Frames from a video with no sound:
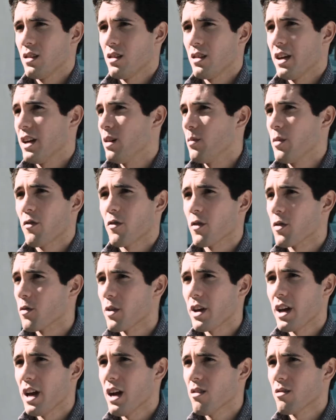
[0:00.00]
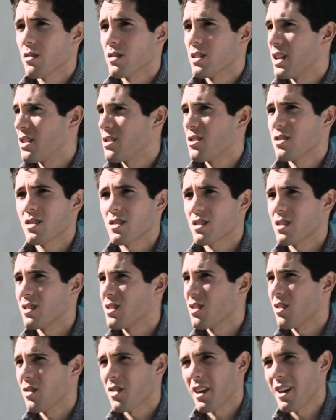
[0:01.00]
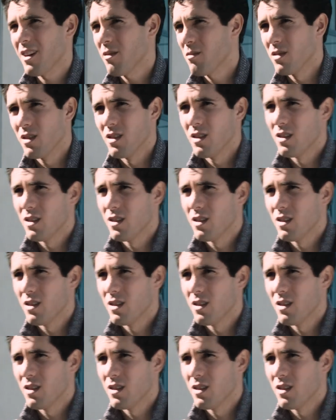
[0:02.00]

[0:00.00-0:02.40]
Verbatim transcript: They held me for three hours. Can't you just consult them?